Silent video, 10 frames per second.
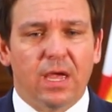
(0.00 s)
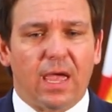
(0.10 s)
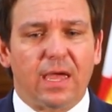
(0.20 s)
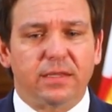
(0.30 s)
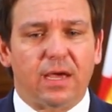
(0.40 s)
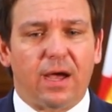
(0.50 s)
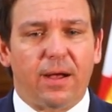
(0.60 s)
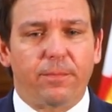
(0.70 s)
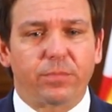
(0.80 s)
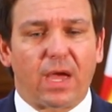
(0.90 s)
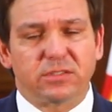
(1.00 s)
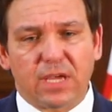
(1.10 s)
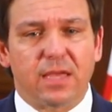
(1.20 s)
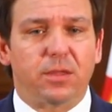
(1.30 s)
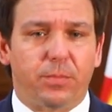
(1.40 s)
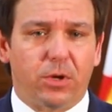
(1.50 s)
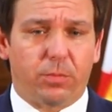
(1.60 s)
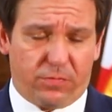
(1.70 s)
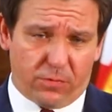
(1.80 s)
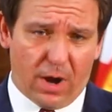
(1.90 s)
And um, I signed the bill
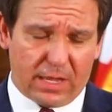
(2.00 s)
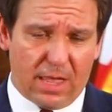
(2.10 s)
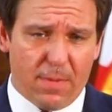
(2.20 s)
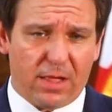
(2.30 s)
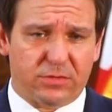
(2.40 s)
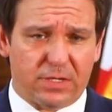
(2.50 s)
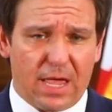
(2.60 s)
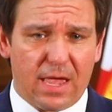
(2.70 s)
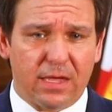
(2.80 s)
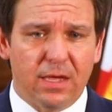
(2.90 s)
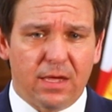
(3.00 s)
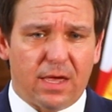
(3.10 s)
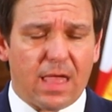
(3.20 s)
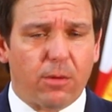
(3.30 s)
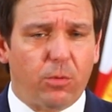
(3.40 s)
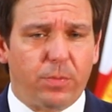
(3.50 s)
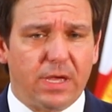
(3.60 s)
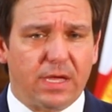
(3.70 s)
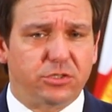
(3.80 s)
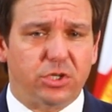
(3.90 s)
before I came out today, and that will
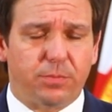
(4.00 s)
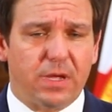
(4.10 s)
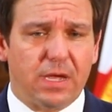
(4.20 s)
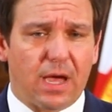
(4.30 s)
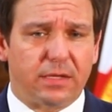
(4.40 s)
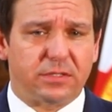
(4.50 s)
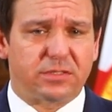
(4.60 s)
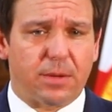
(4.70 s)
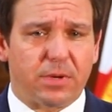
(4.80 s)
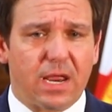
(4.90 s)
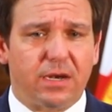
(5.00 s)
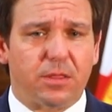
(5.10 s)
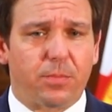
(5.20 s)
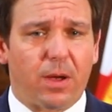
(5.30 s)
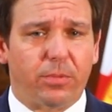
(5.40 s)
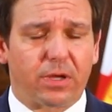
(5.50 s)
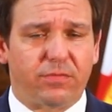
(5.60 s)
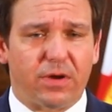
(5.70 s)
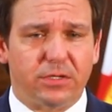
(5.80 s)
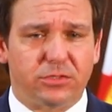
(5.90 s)
be, it should be uh, disseminated to the public
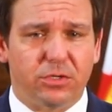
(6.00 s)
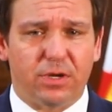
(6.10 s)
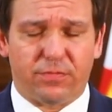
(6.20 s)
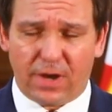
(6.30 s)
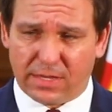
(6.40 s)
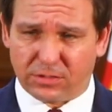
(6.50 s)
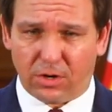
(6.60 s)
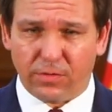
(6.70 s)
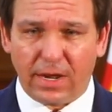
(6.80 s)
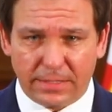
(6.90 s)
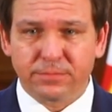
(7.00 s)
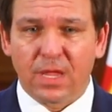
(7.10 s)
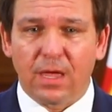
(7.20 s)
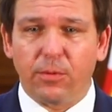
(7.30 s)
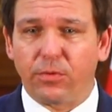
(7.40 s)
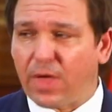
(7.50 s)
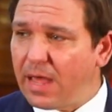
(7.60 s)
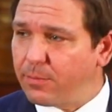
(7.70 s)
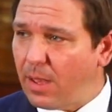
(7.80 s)
very soon if it hasn't already. And with that, I'm